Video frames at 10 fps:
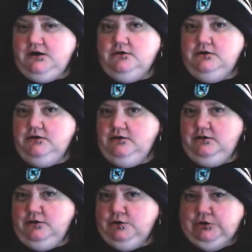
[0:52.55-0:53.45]

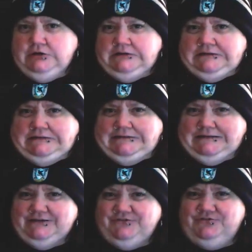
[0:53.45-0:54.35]
Nobody speaks.